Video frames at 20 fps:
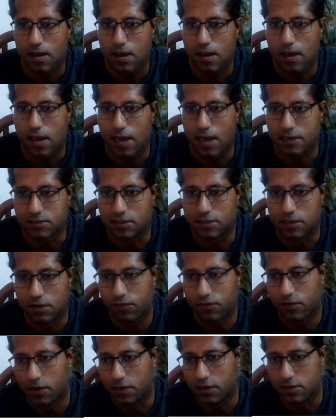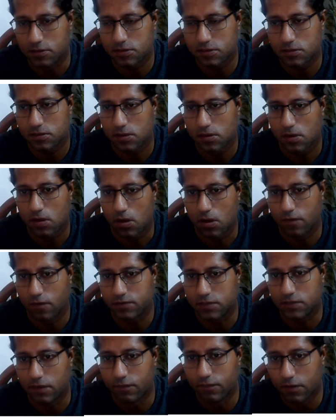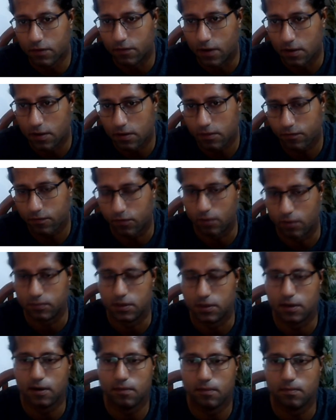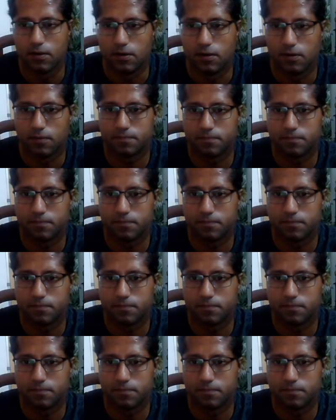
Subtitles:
as the difference of 71 from that number.